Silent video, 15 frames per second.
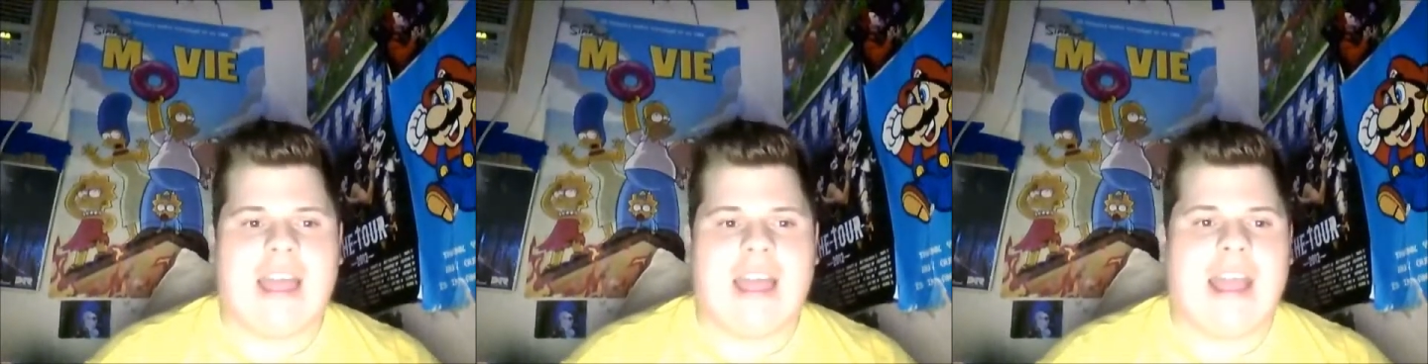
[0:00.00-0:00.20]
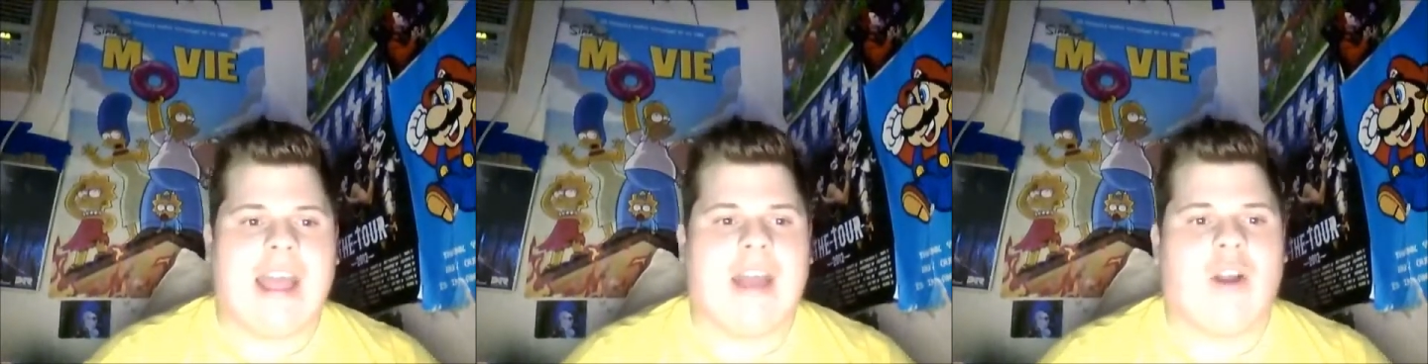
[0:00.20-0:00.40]

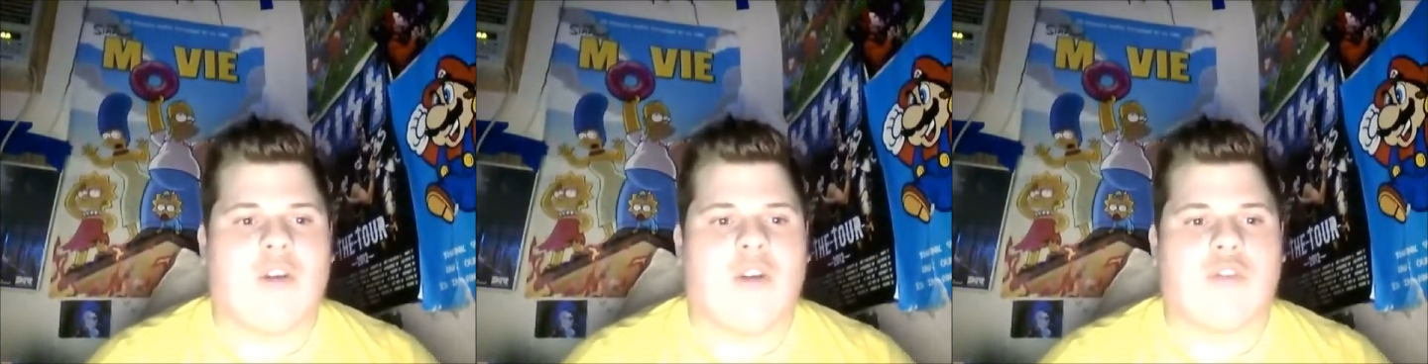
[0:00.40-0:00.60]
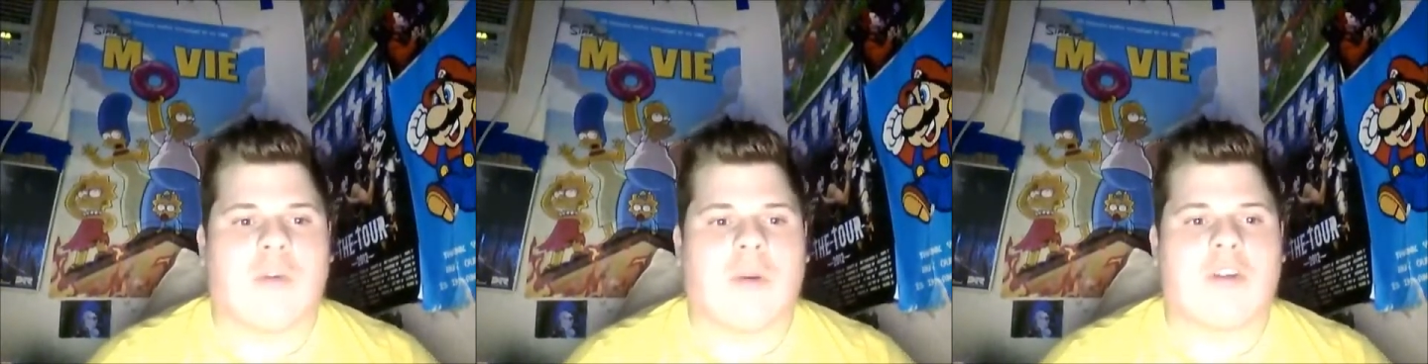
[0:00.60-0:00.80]

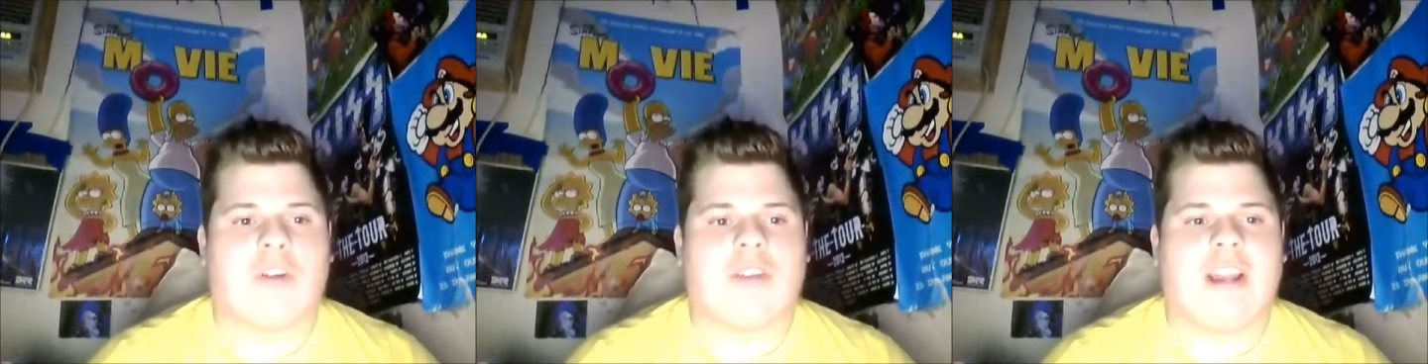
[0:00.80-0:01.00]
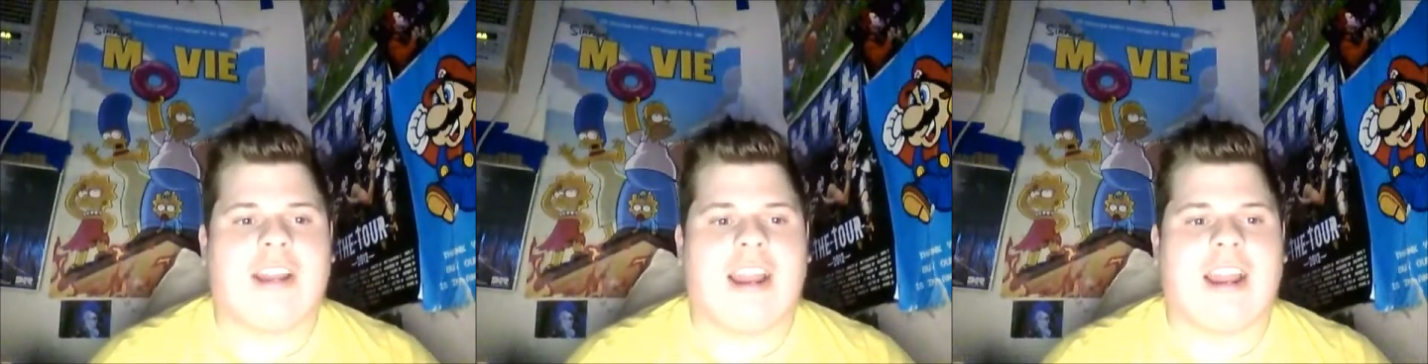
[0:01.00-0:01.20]
Going for a purse
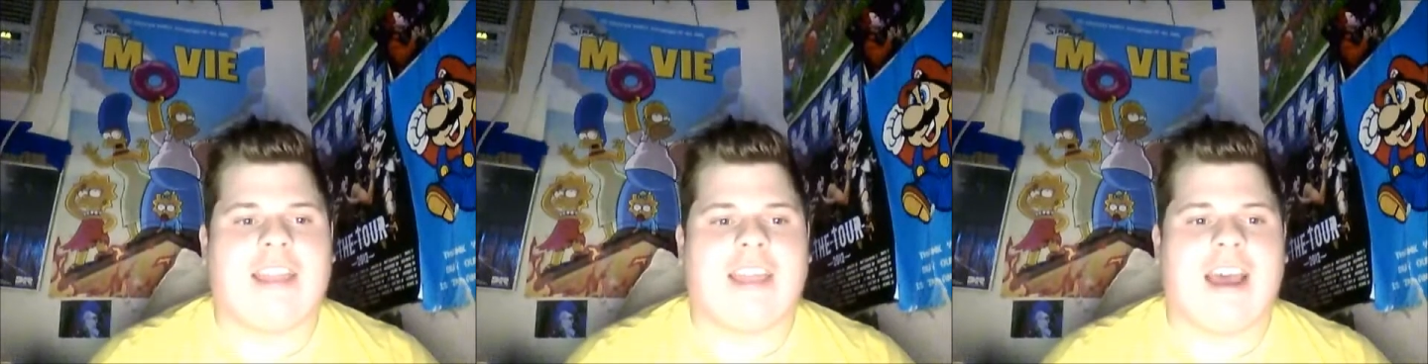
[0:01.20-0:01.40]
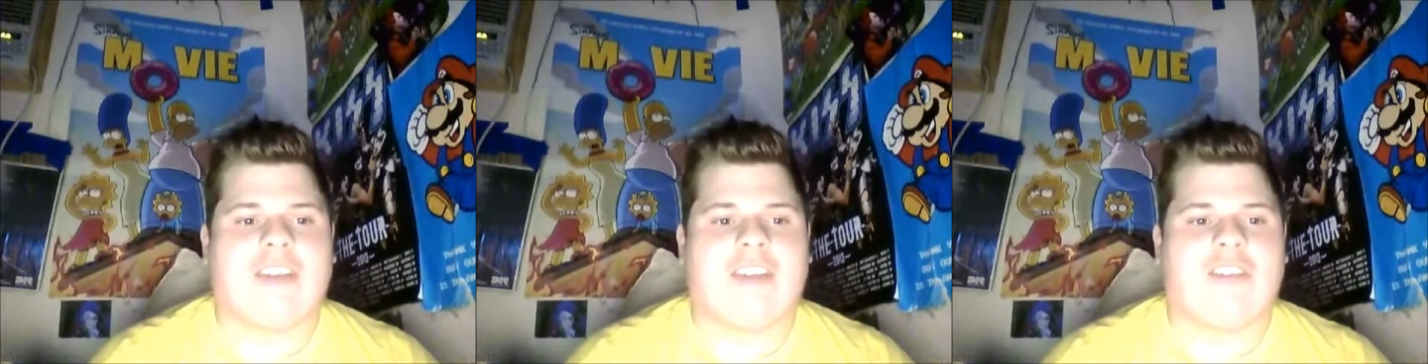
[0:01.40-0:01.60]

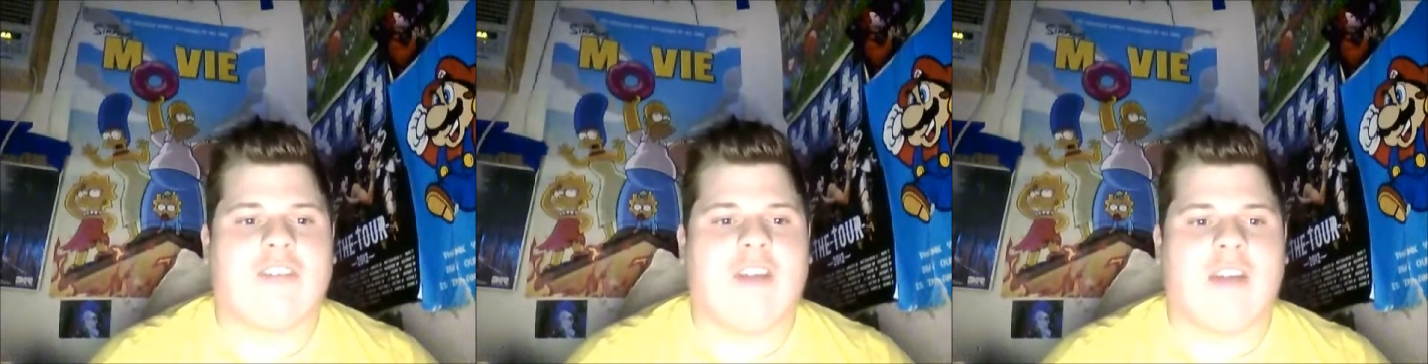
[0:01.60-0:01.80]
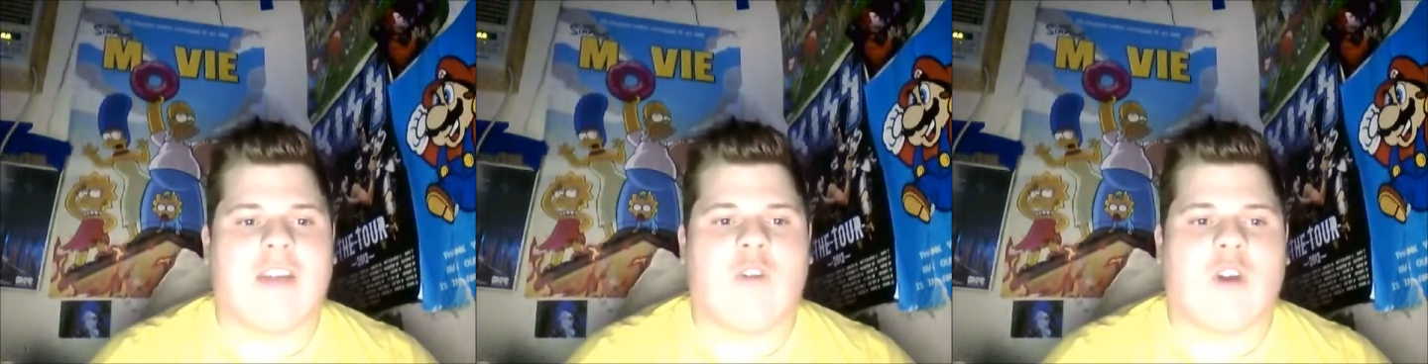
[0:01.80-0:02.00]

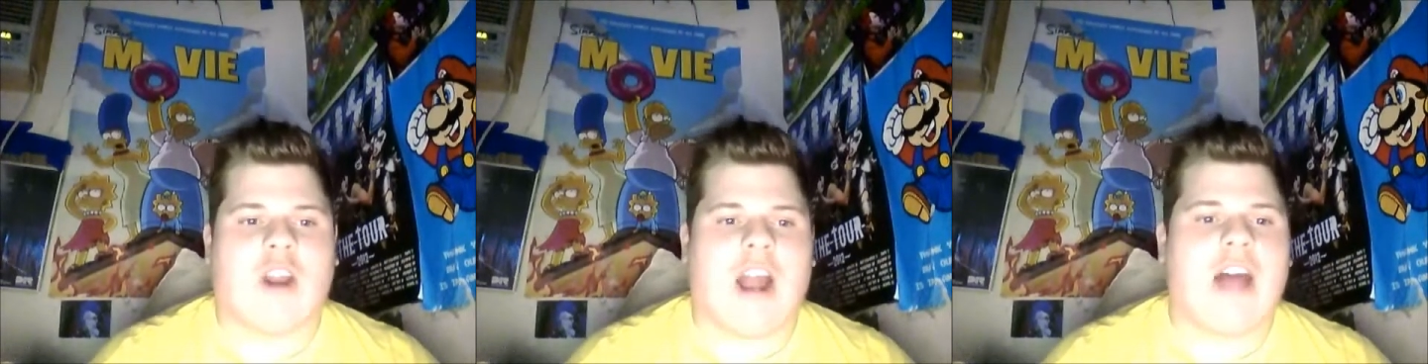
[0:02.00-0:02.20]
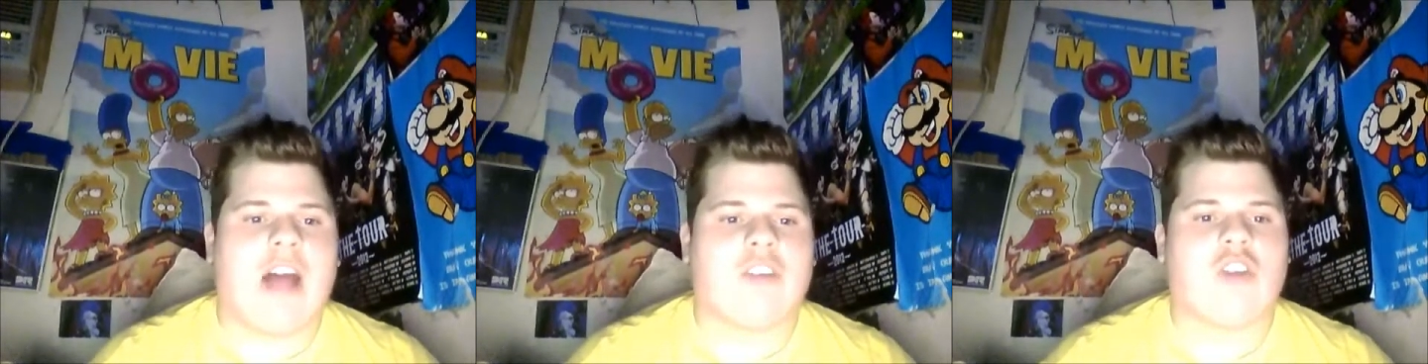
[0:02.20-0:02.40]

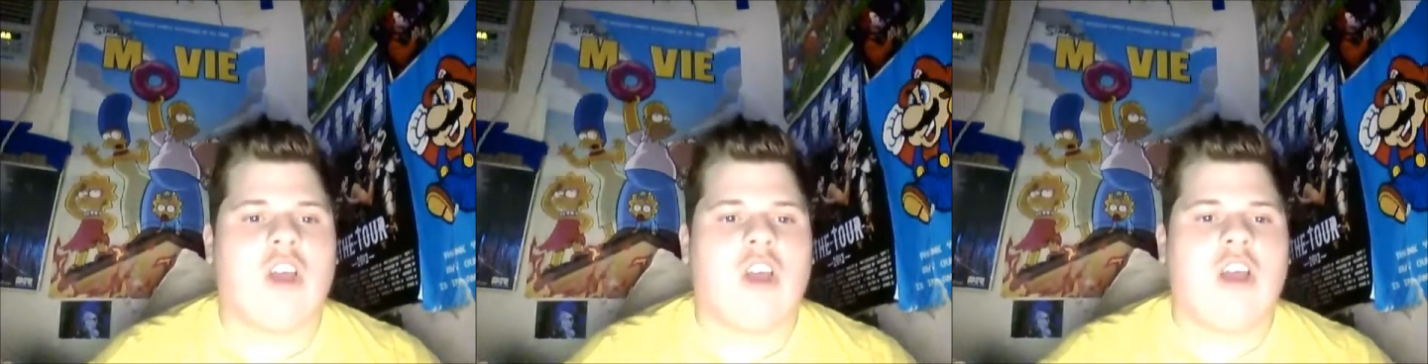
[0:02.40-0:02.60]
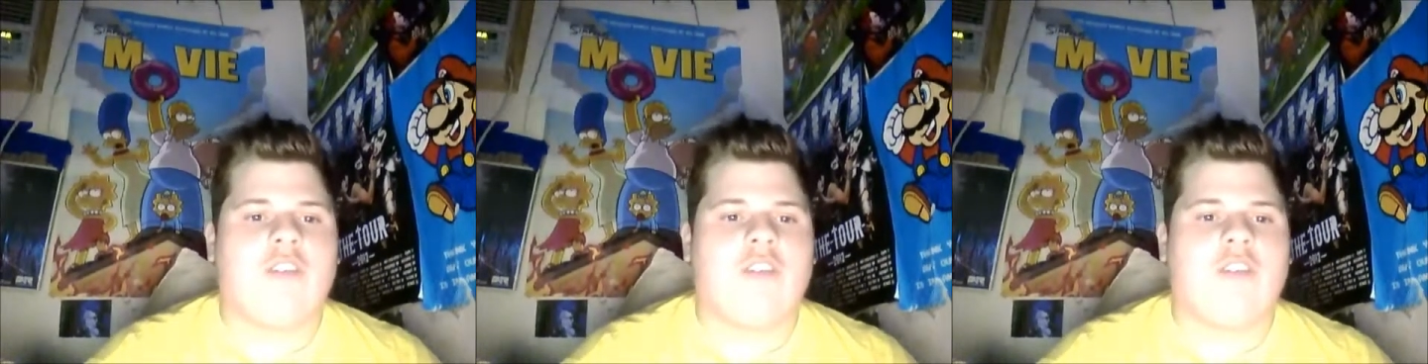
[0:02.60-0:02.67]
$99,500